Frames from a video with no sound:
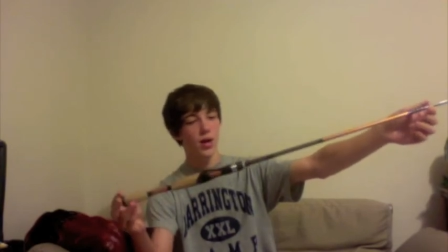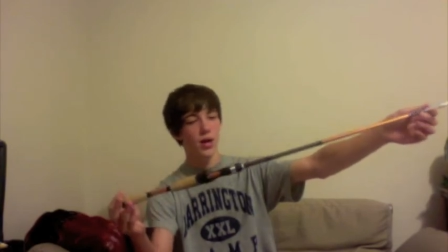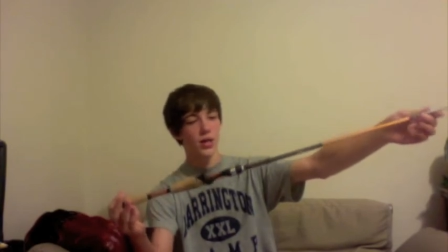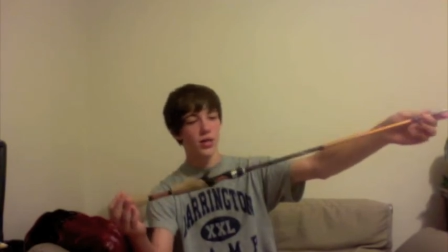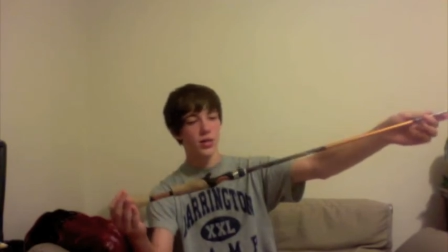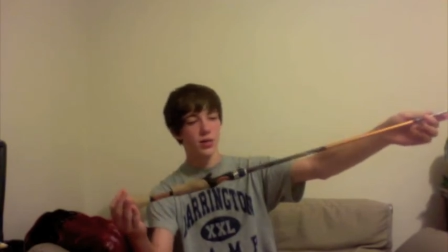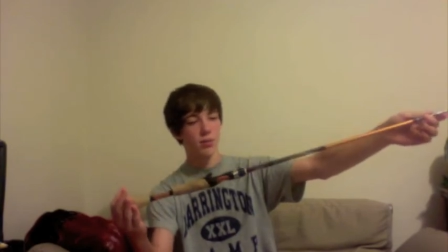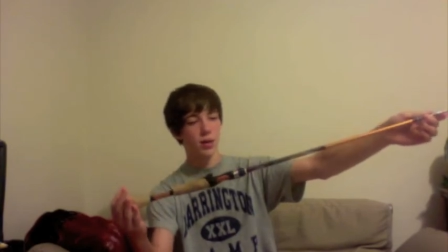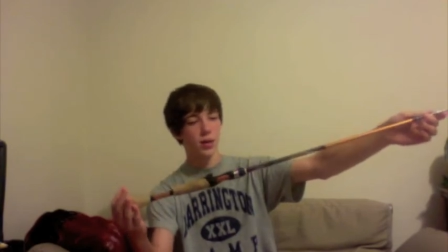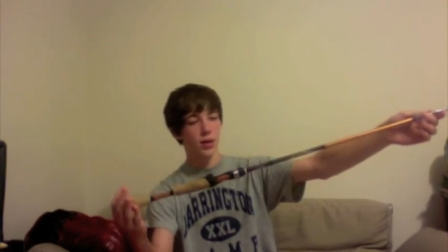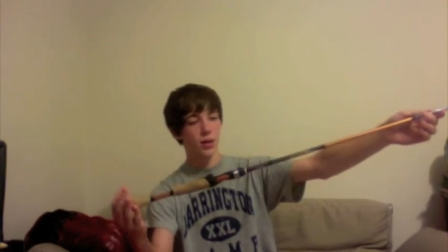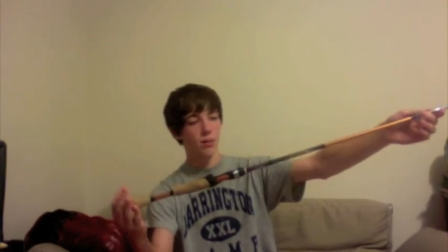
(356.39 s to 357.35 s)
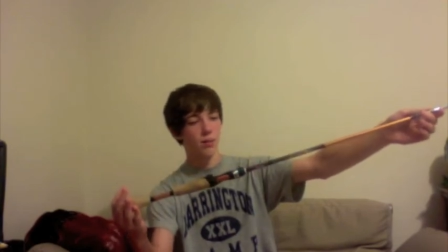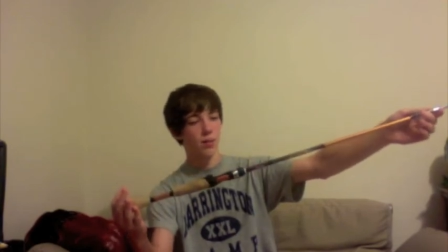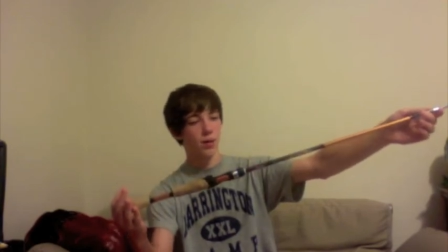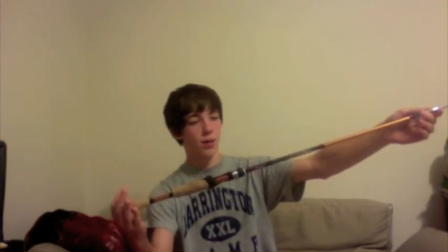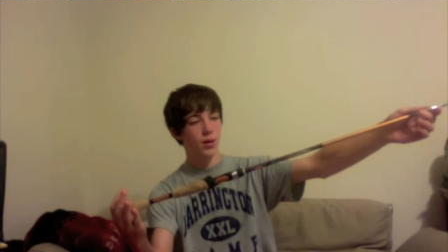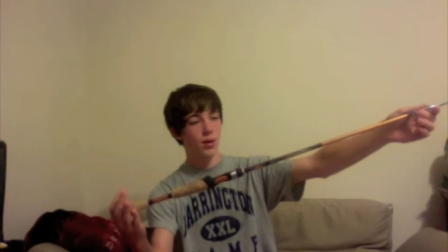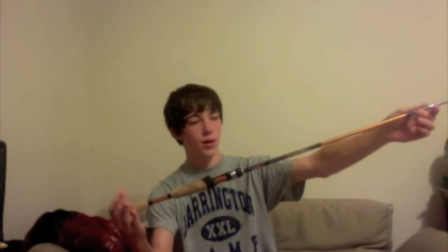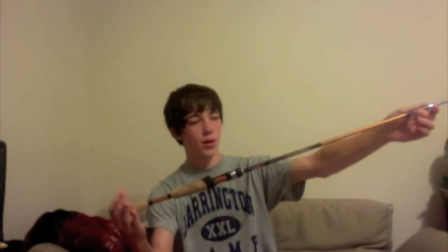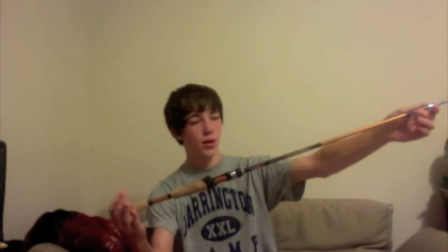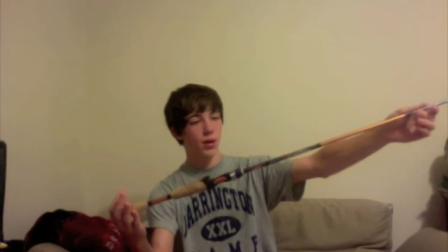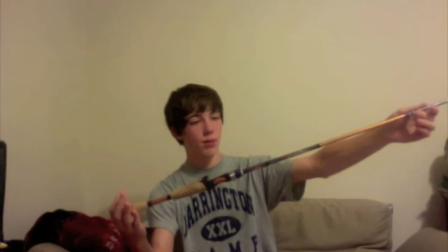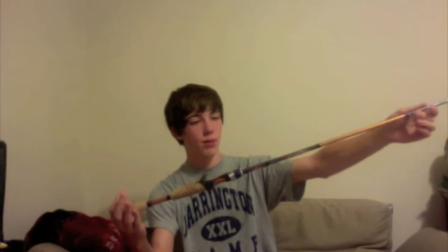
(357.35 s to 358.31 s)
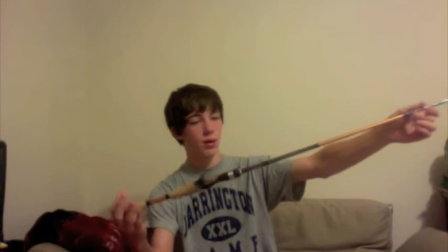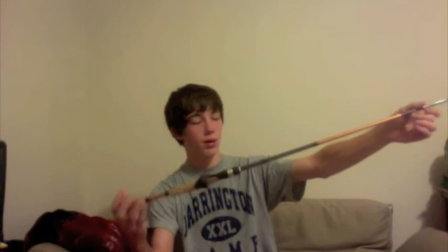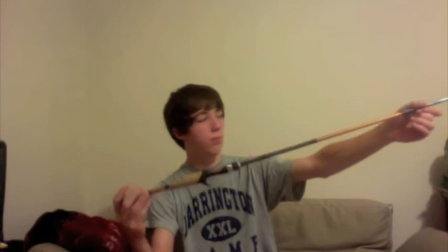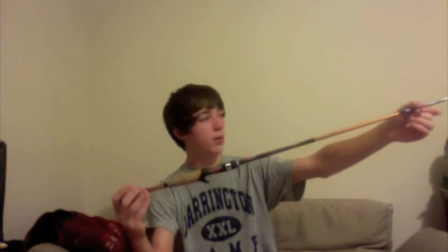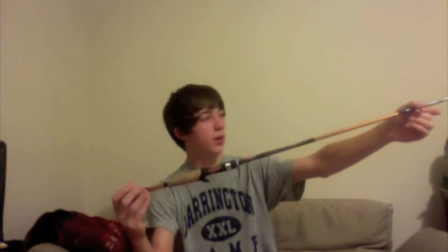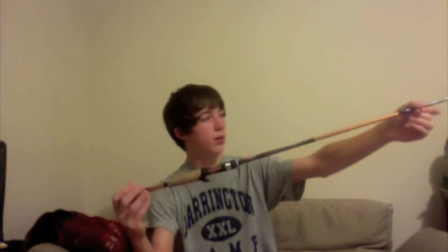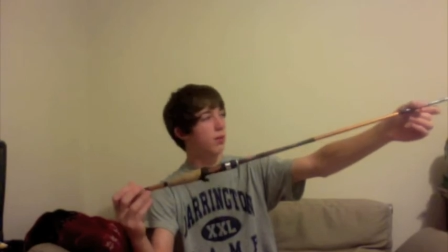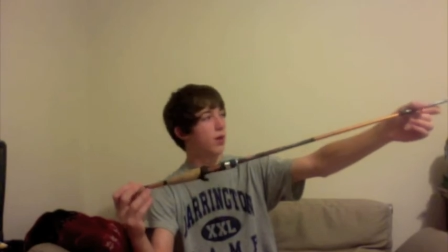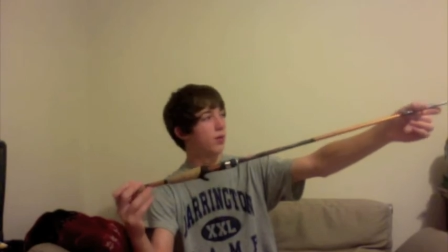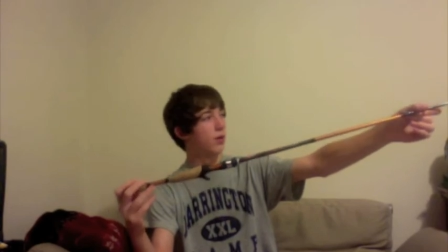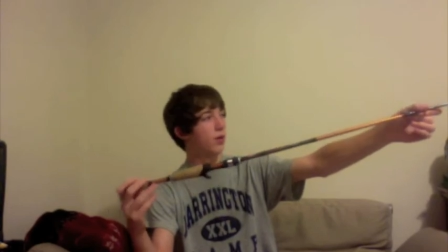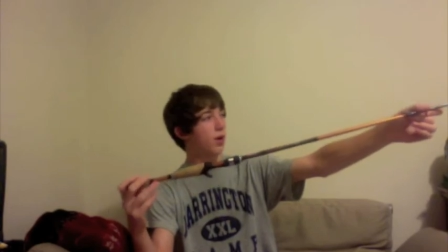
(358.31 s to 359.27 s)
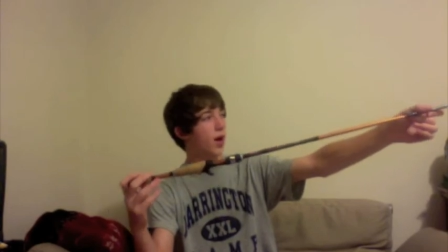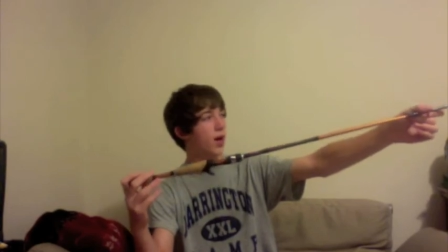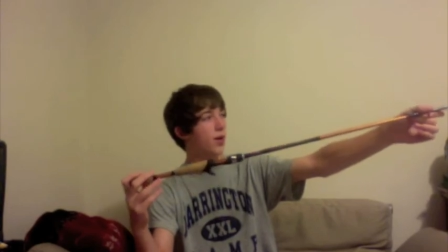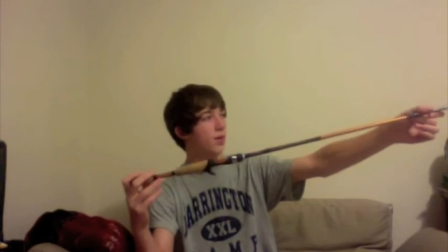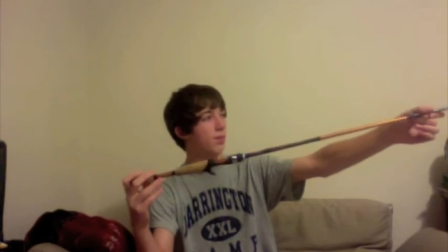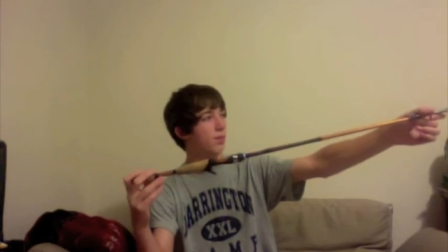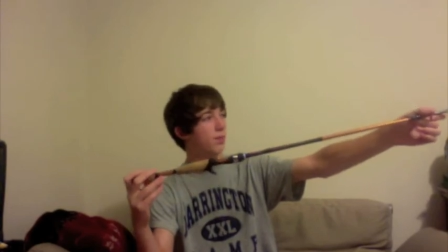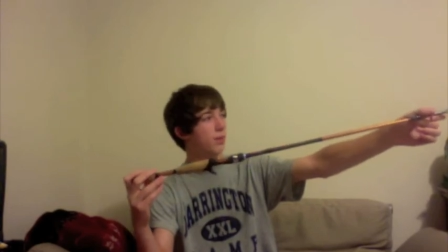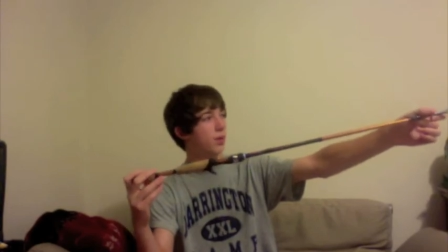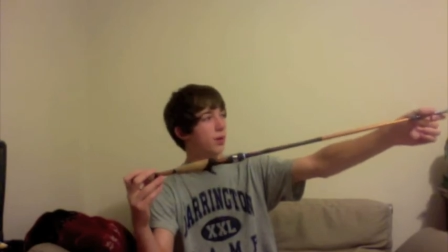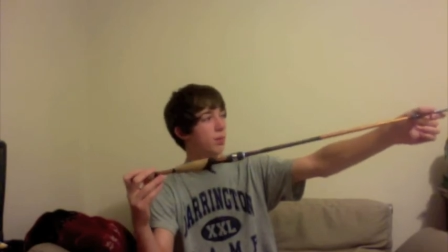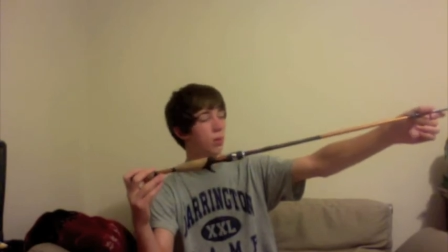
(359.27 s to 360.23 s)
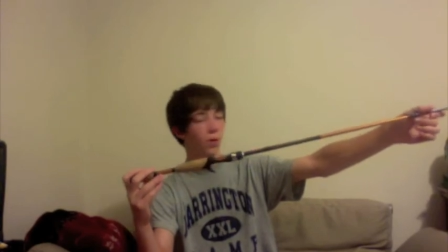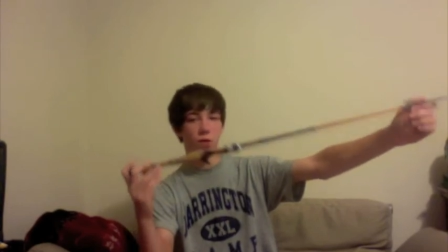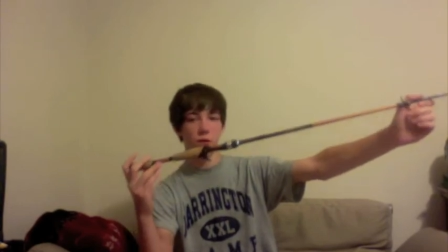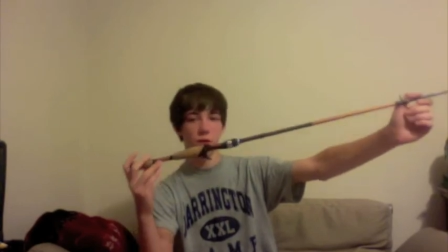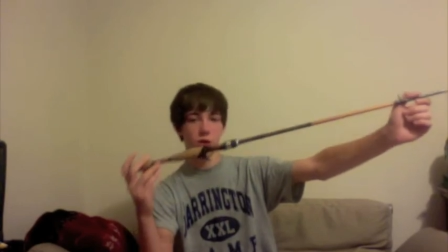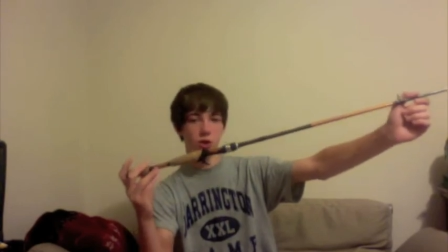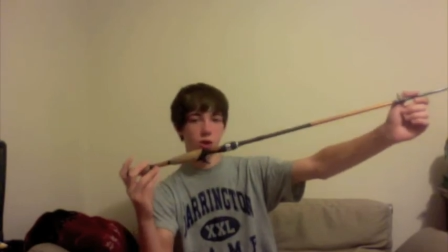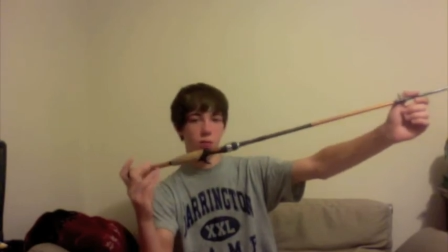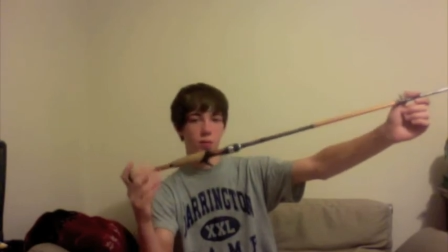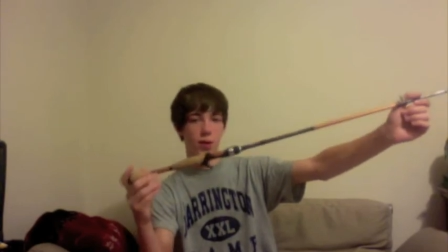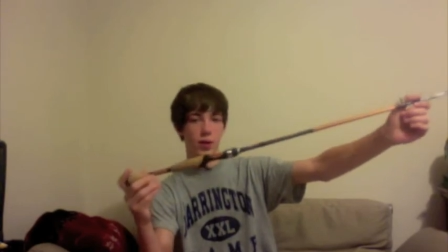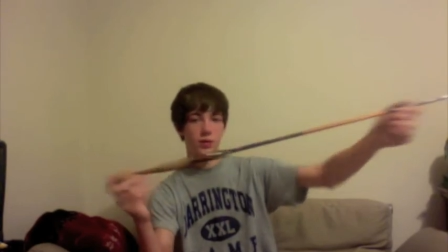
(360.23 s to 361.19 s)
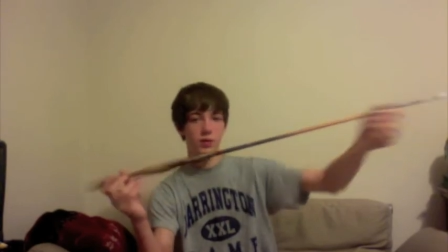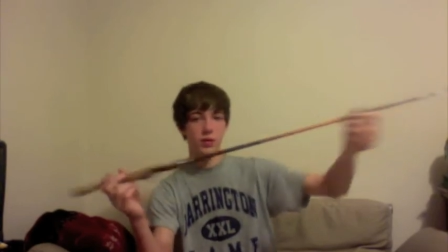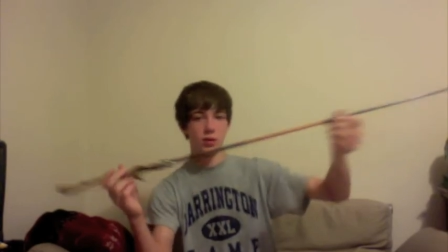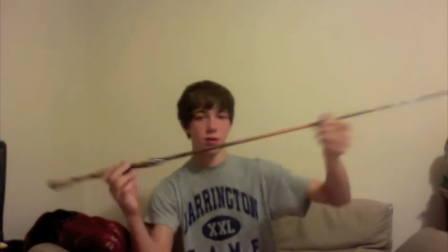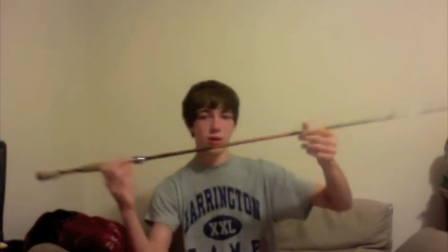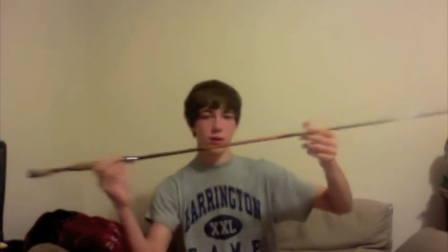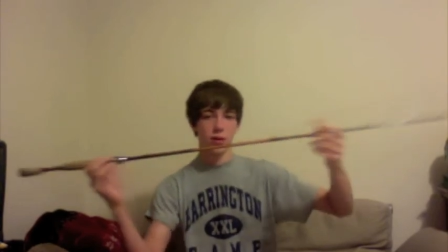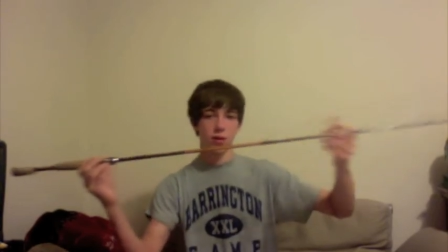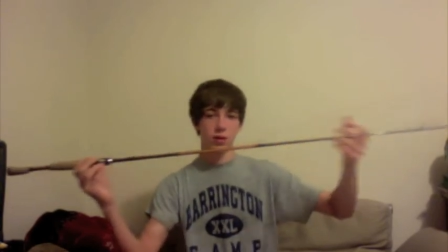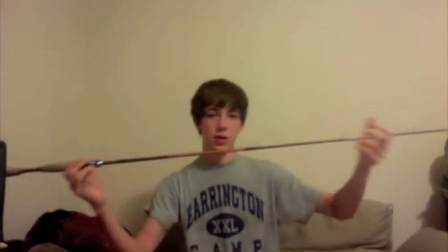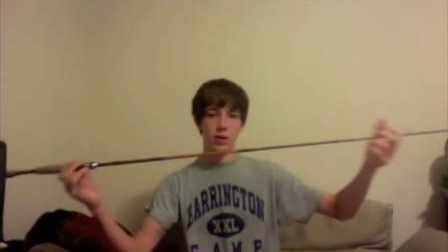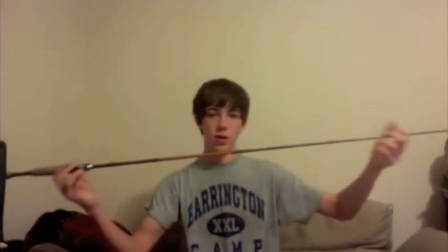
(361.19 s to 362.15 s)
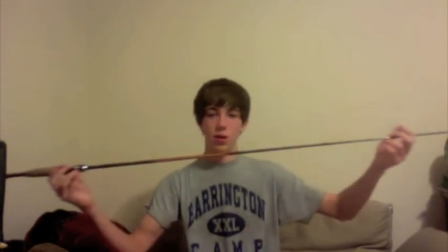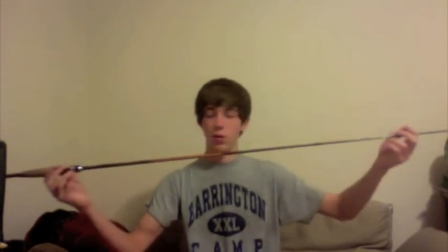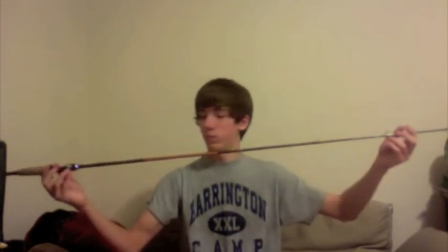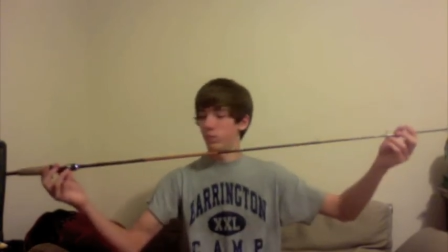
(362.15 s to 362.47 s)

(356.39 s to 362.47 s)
This is a medium heavy rod, perfect for jerk baits, you know,